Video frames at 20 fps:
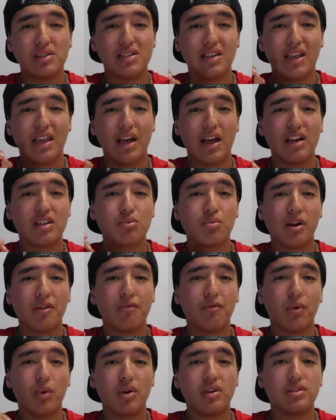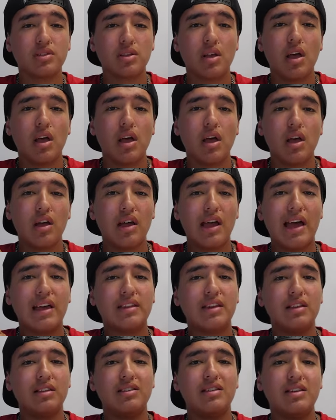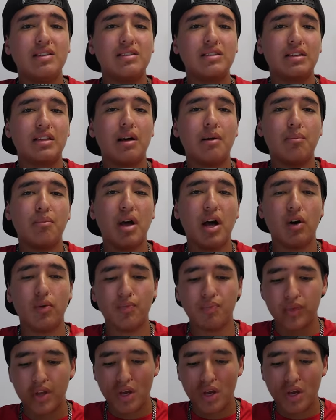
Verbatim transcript: to catch my voice at a decent amount.